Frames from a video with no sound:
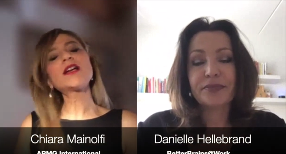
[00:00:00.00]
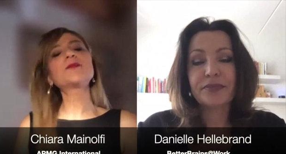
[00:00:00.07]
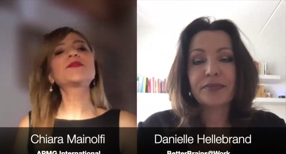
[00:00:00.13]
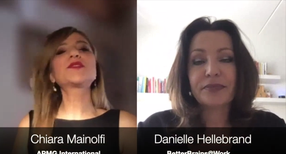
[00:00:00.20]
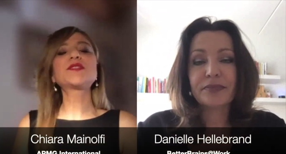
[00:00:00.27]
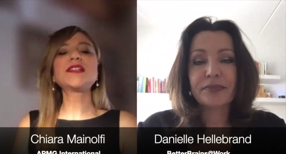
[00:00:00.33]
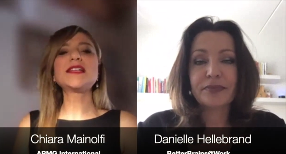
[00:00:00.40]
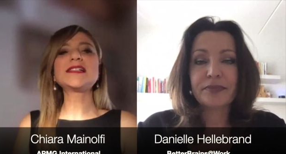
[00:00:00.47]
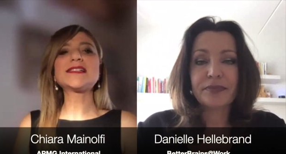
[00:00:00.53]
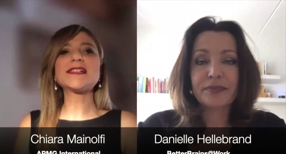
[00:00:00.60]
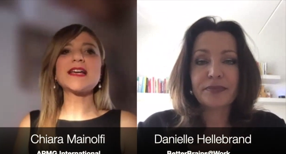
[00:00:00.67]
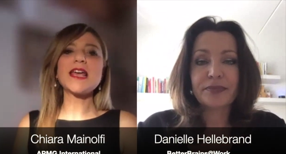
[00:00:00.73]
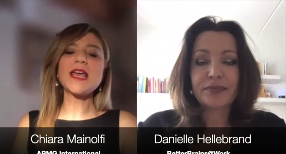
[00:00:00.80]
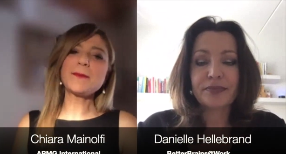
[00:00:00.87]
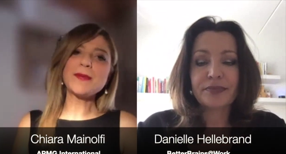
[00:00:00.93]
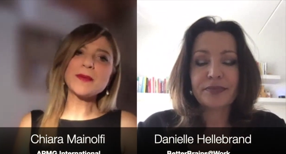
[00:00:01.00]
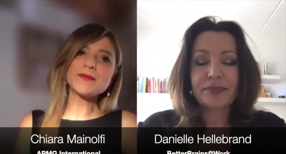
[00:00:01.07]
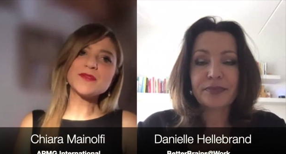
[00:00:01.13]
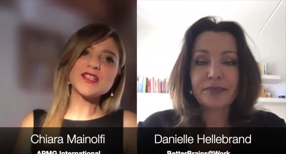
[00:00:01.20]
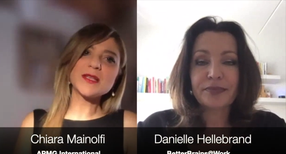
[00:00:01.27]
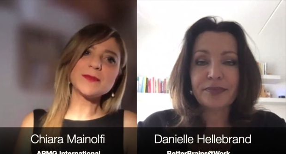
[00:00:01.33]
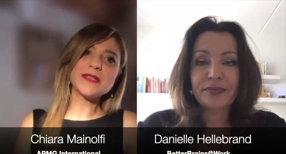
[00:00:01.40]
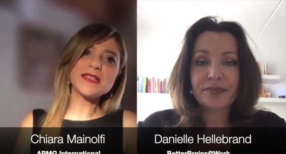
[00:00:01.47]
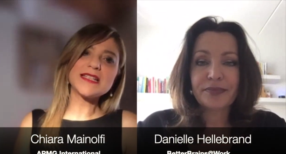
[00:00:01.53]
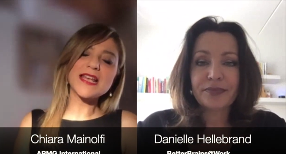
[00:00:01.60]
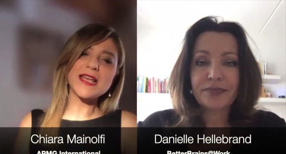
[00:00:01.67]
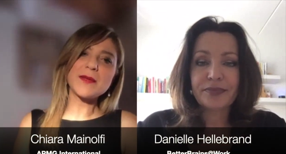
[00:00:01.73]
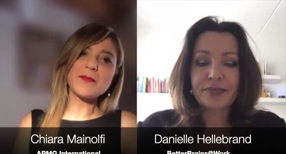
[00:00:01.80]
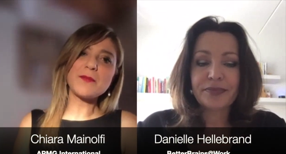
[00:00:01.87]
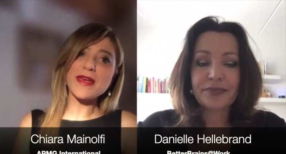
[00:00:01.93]
Speaker 1: Welcome to this APMG
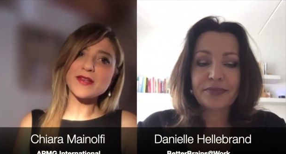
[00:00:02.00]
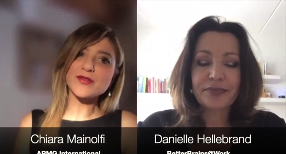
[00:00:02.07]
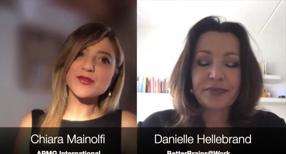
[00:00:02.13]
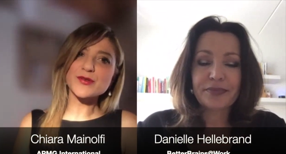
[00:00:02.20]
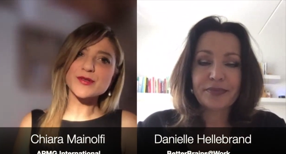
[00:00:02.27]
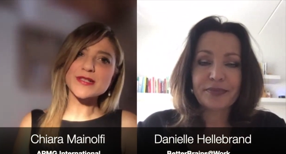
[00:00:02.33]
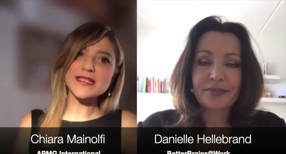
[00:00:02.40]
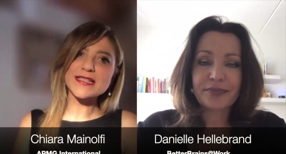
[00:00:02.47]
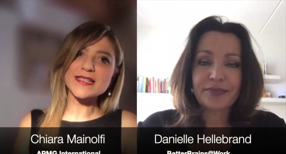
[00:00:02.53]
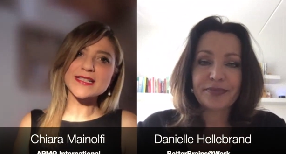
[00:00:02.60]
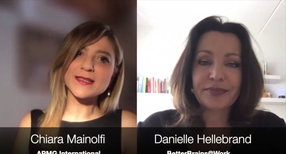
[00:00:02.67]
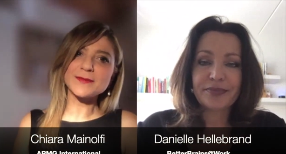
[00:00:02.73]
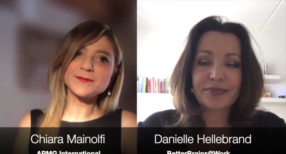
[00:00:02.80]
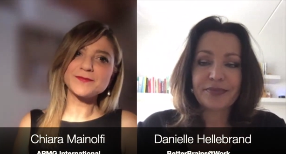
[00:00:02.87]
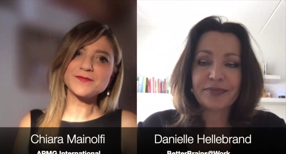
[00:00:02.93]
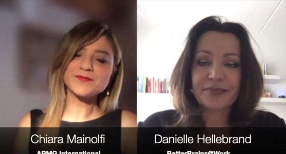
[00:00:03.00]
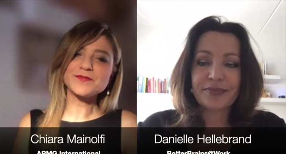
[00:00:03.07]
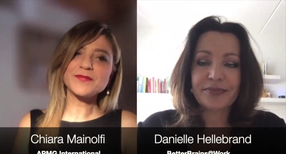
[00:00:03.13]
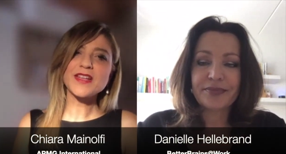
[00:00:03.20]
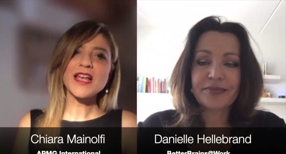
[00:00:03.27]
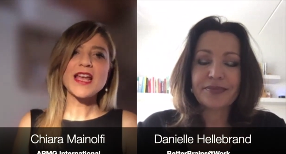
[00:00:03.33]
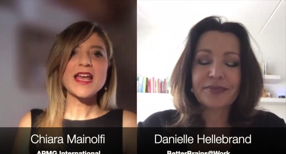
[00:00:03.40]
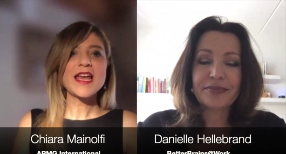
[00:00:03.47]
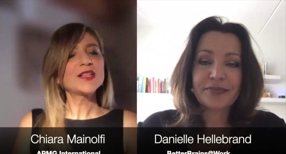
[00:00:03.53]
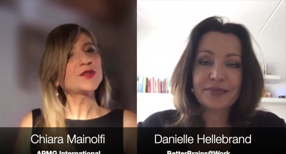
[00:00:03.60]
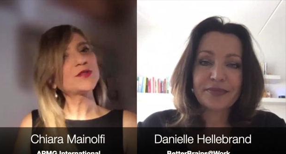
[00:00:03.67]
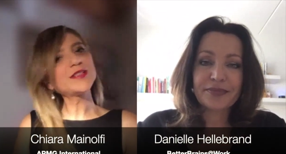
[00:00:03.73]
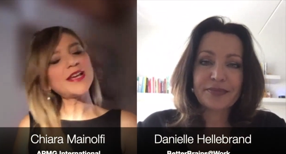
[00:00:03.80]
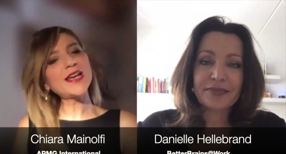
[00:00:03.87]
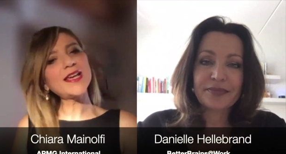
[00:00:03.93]
Midday Mentors.
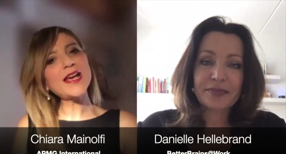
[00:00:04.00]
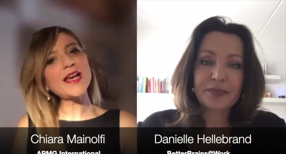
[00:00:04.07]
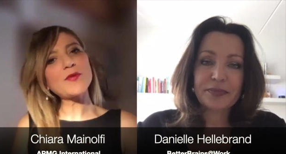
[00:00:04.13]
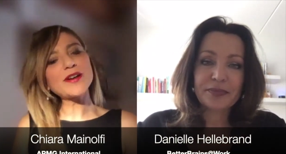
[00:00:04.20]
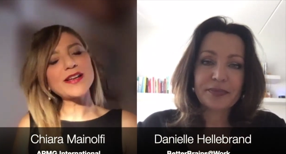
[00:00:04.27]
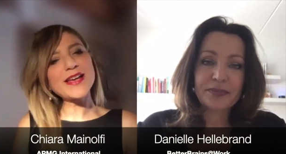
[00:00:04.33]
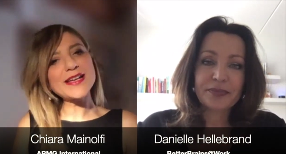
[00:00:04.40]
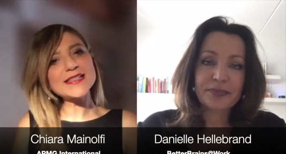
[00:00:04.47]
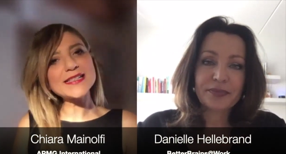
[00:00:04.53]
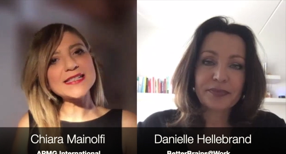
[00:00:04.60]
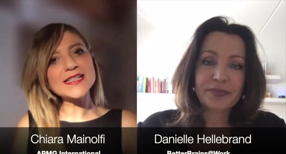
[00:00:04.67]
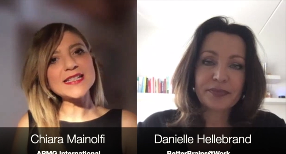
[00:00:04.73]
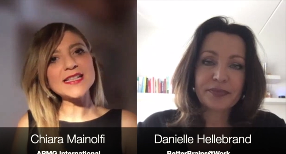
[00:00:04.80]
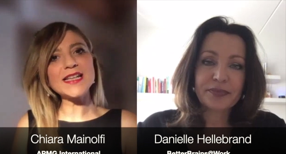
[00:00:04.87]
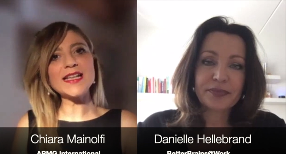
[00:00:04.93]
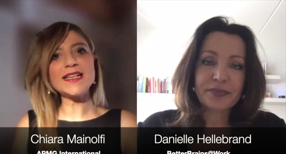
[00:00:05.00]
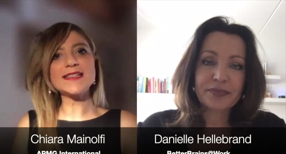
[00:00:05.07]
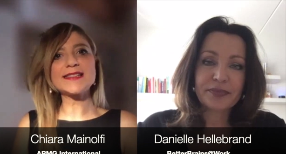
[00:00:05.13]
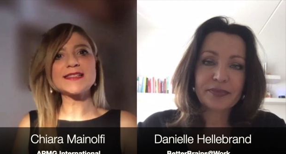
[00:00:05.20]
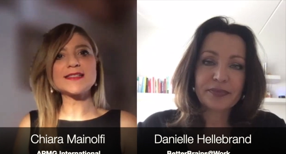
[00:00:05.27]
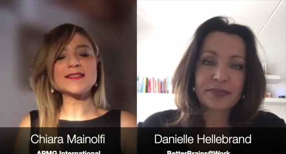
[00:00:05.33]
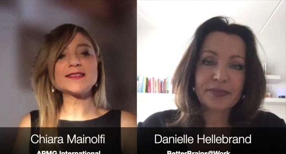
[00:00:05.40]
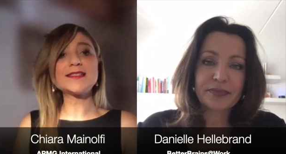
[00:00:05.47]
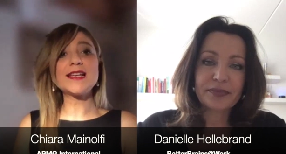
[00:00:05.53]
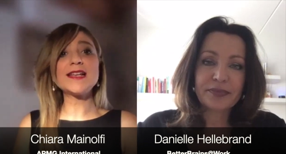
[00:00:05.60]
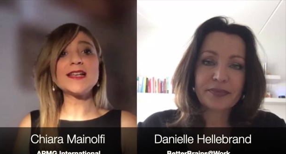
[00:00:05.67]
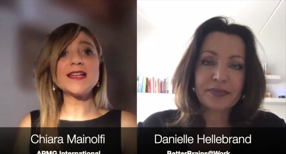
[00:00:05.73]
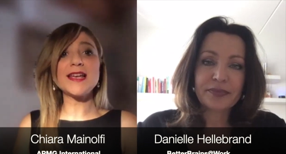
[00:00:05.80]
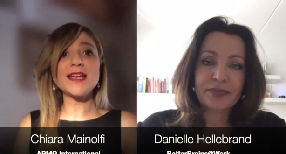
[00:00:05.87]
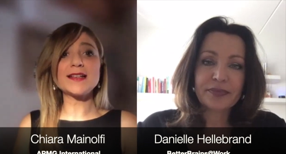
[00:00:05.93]
Today our guest is
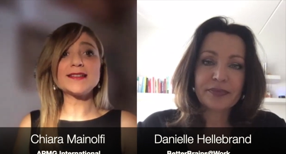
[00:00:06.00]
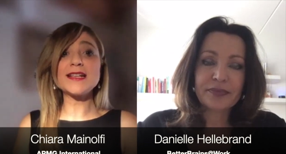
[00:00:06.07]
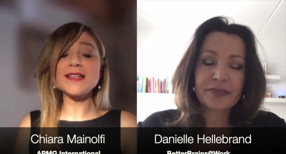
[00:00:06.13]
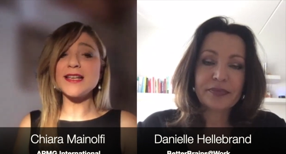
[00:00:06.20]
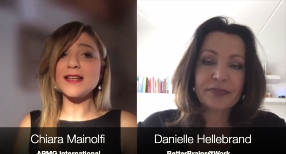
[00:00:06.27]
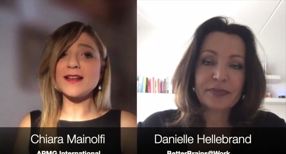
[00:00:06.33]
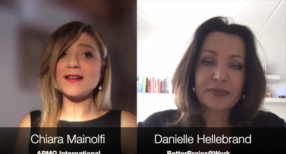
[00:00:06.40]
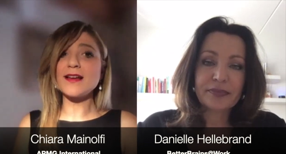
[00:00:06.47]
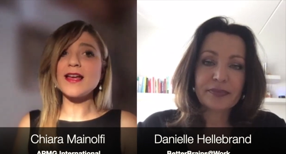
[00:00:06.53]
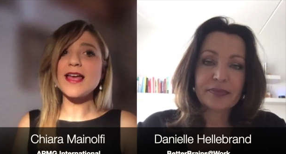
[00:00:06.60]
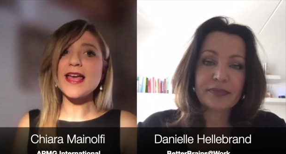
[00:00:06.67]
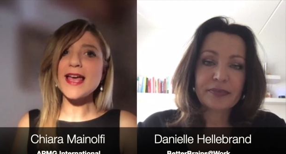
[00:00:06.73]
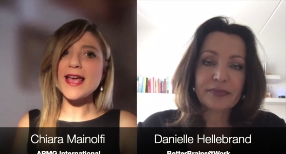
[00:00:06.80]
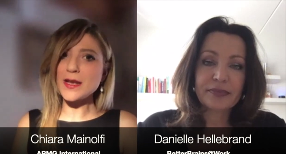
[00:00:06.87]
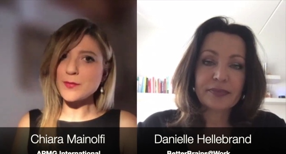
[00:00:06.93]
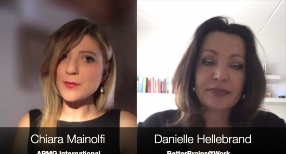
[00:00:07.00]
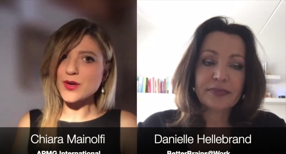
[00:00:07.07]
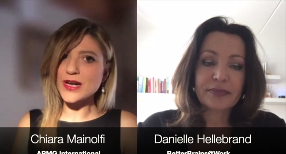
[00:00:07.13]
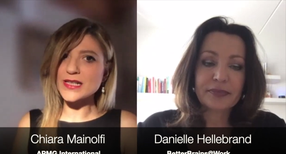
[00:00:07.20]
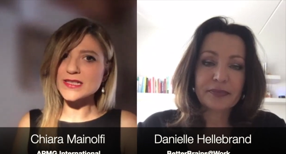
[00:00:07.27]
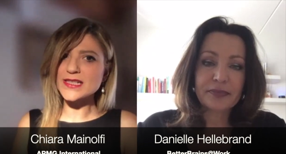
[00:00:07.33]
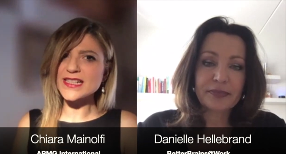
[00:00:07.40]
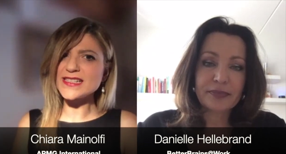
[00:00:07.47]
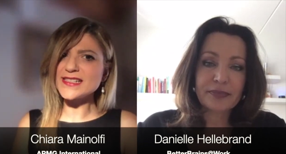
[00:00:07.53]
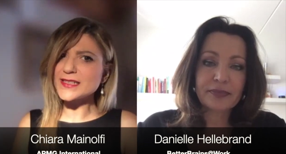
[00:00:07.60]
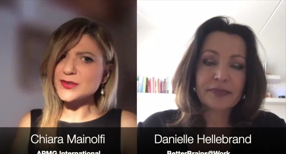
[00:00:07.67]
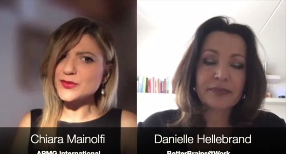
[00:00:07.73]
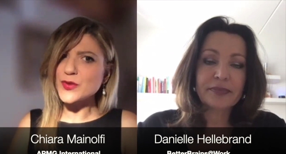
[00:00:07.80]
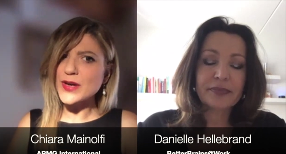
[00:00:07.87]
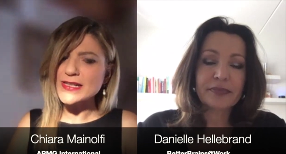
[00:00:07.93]
Danielle Hellebrand. Is it
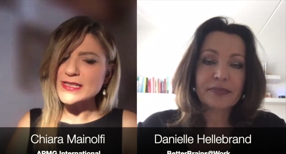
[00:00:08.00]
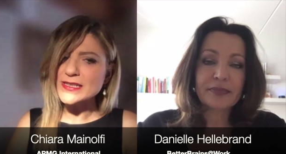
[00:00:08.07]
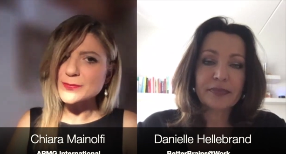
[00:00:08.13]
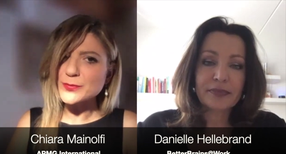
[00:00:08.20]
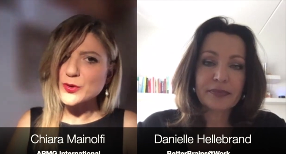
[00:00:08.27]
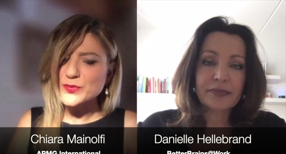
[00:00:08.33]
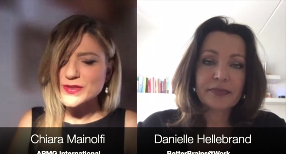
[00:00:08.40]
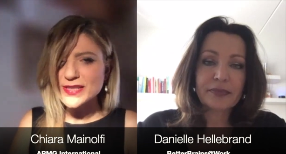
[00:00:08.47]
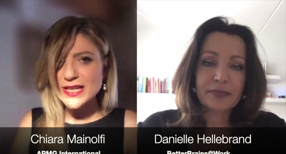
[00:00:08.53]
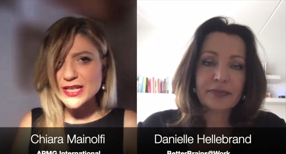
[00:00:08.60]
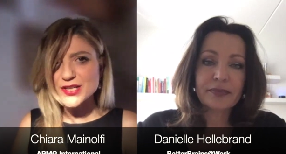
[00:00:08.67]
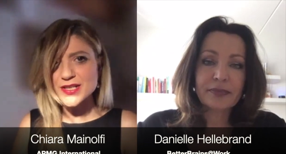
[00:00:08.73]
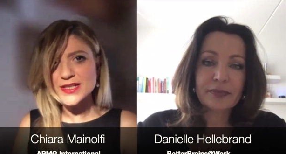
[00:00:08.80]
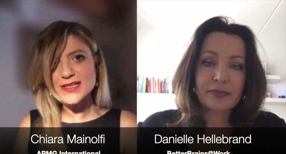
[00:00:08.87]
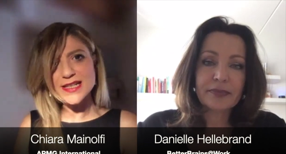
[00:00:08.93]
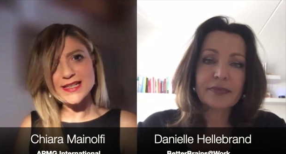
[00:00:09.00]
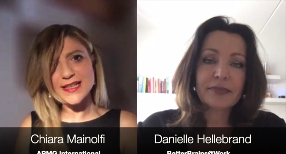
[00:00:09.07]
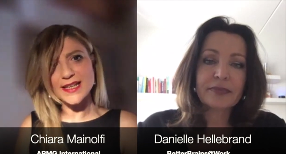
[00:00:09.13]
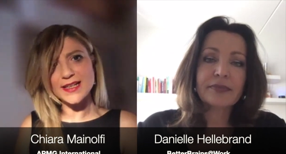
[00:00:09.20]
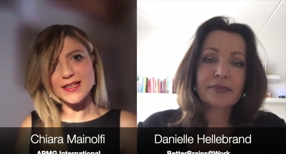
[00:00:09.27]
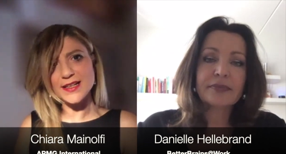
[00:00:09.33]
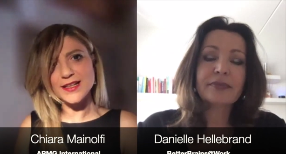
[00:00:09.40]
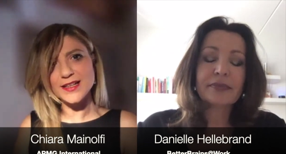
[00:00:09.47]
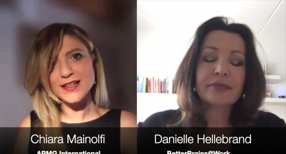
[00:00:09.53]
the right pronunciation, Danielle?